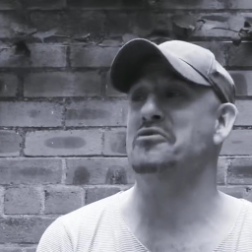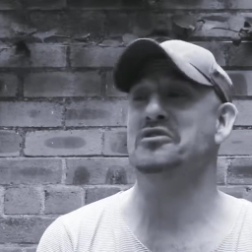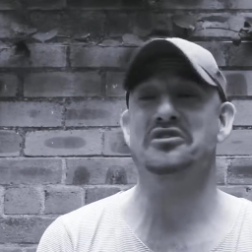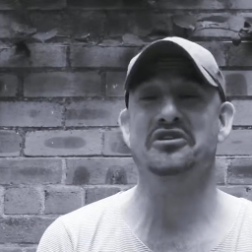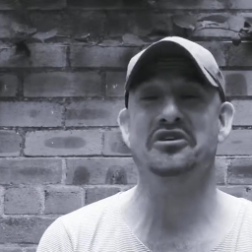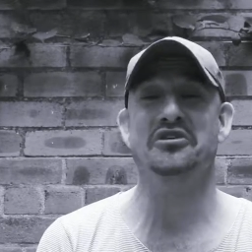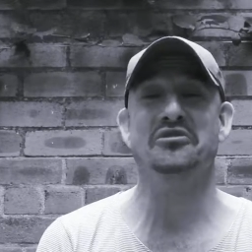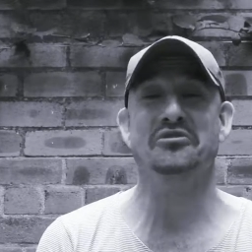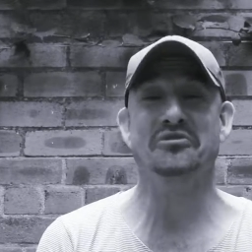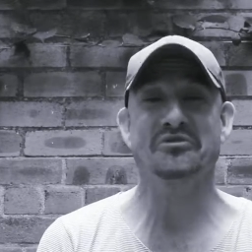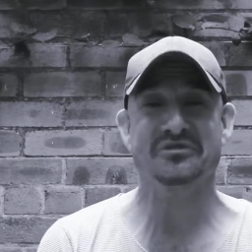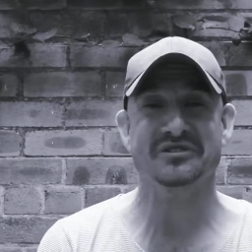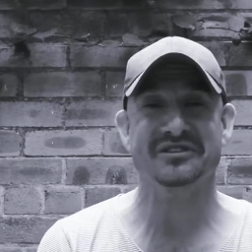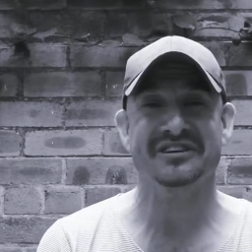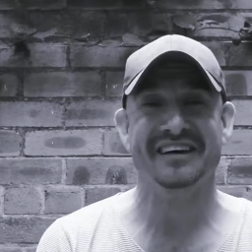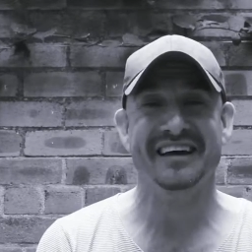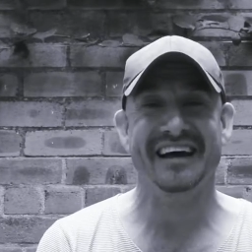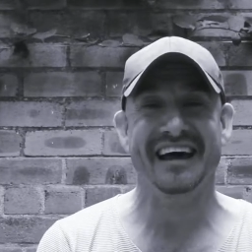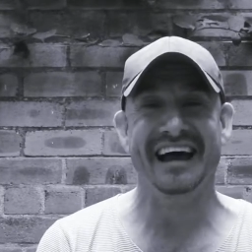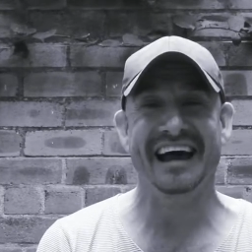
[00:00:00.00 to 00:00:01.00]
renewed,
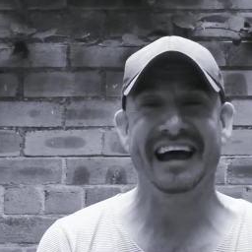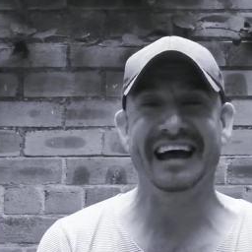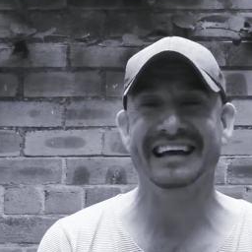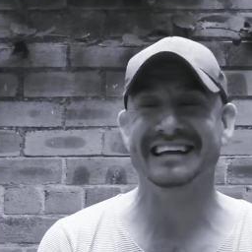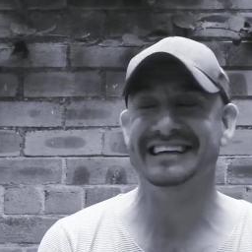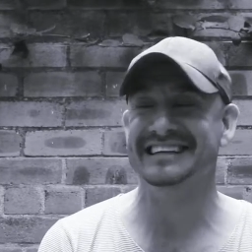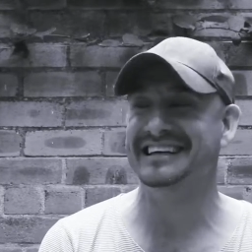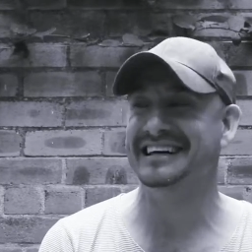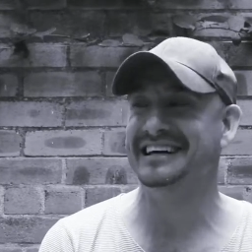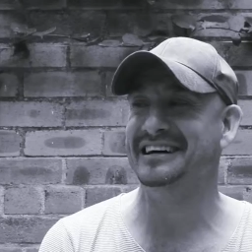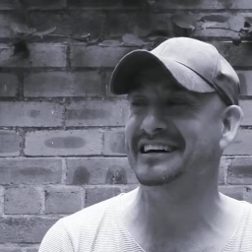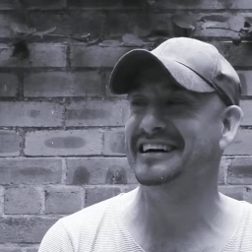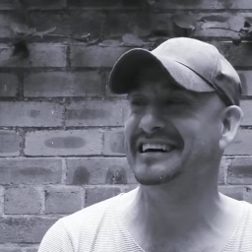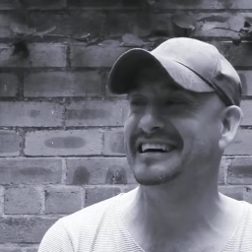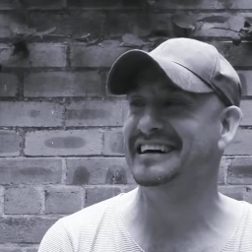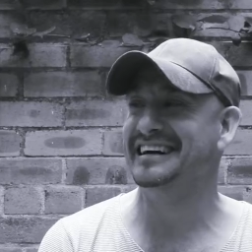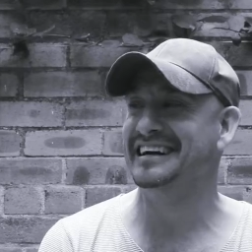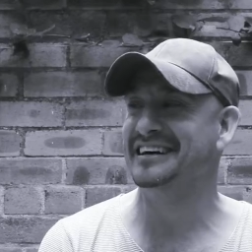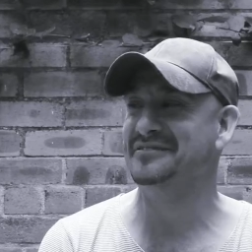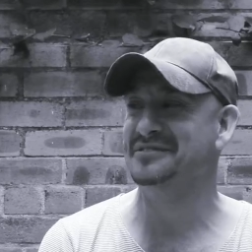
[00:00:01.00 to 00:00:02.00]
and
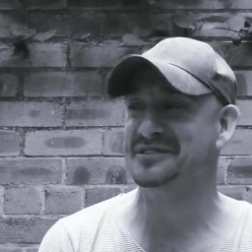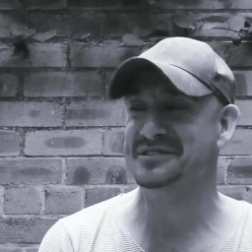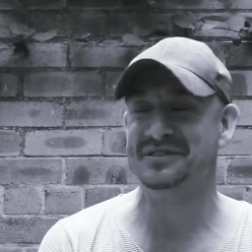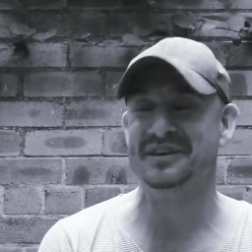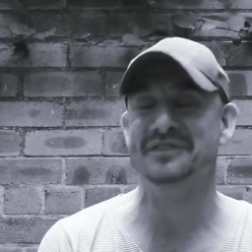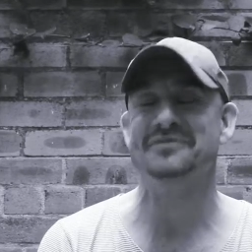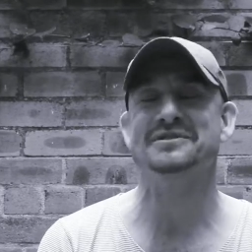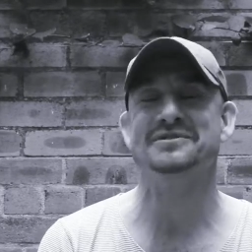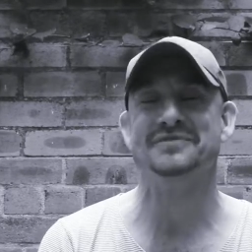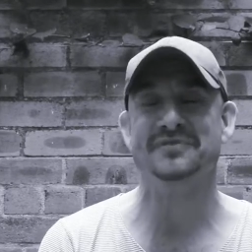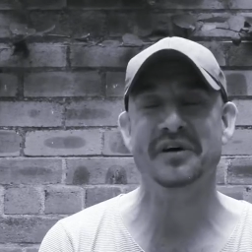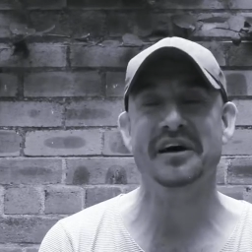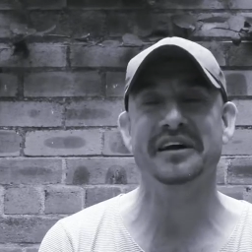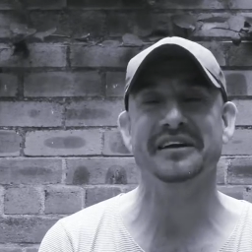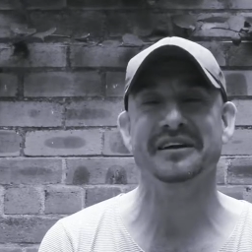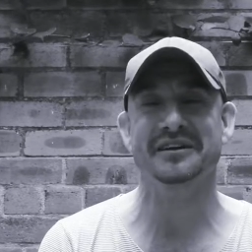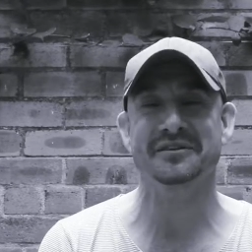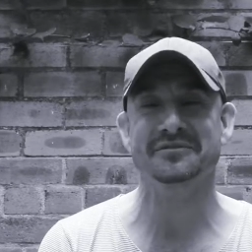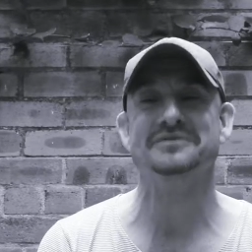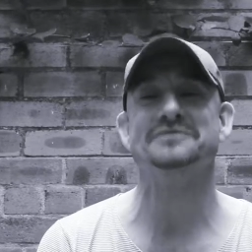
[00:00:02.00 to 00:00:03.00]
uh, it was it was
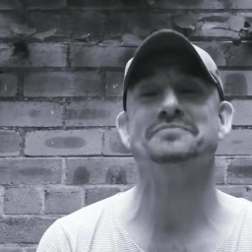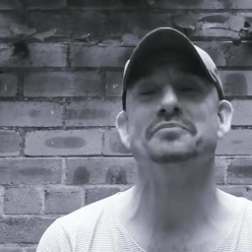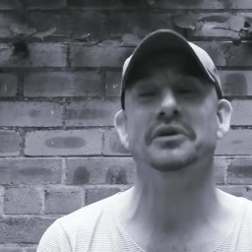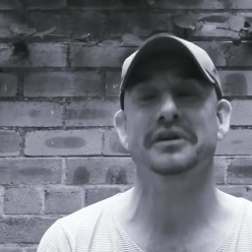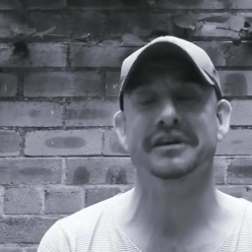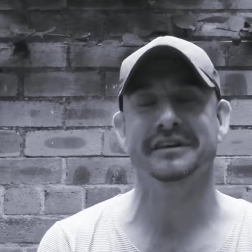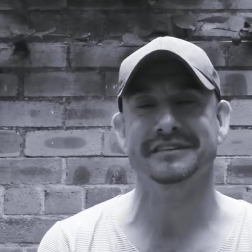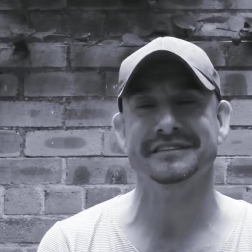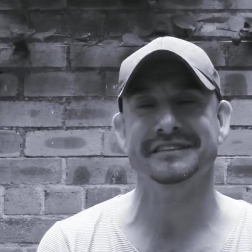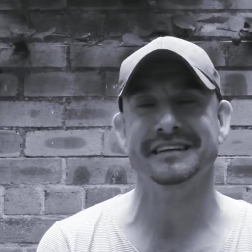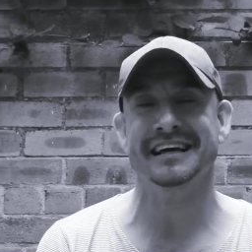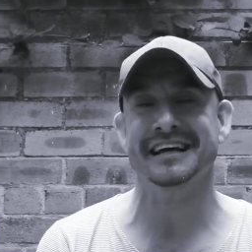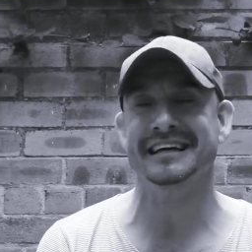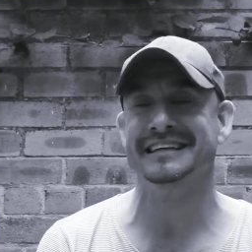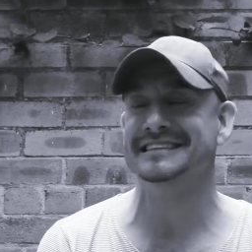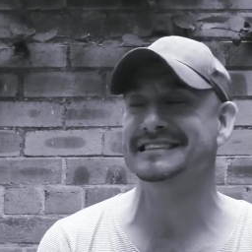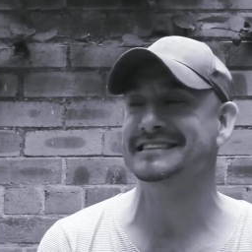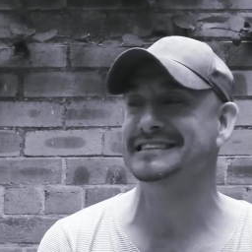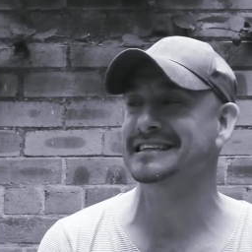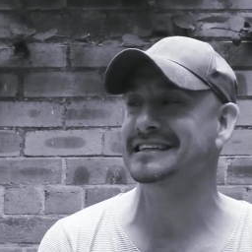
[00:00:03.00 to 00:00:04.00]
fun and it was brilliant,
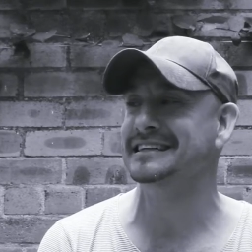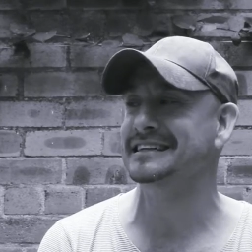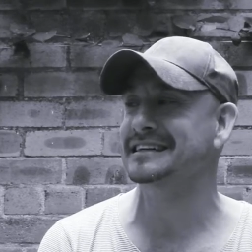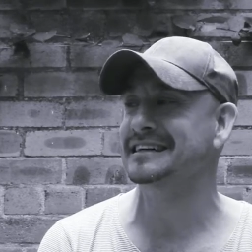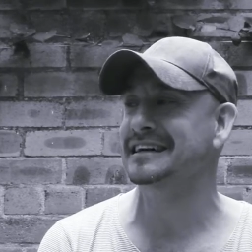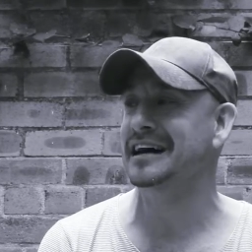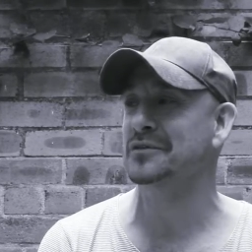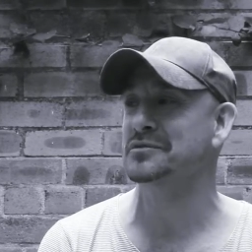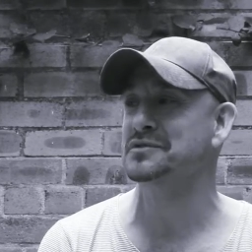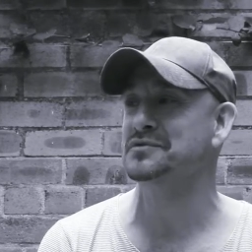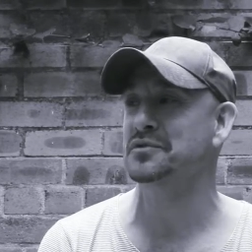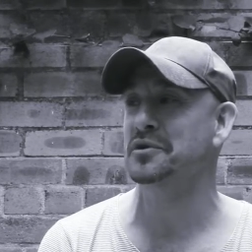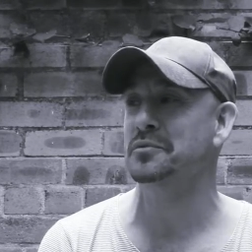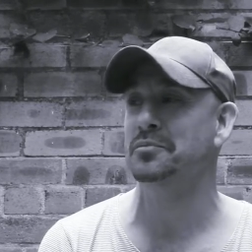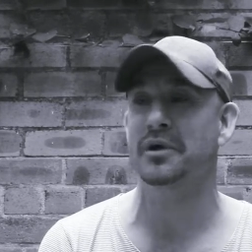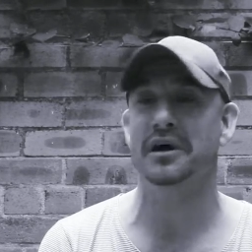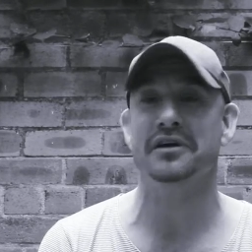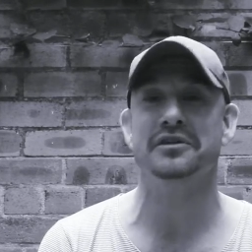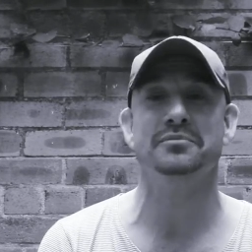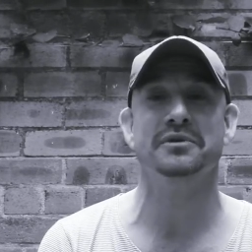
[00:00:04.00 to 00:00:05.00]
and uh, I was very
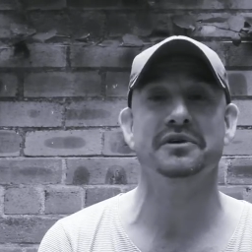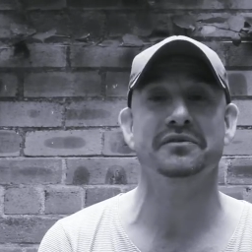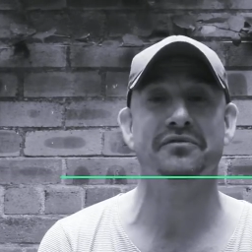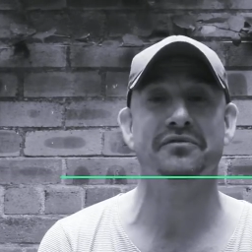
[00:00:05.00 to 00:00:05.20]
proud to be